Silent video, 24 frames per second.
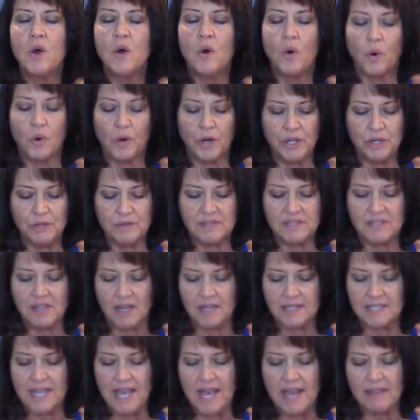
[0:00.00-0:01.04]
or you
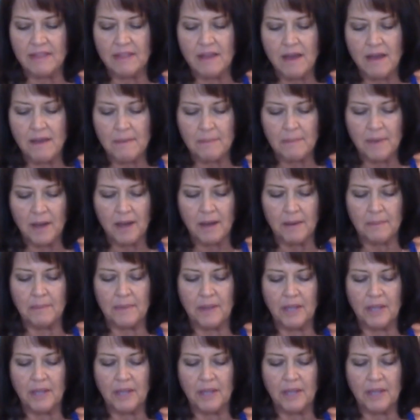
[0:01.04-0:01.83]
saute them,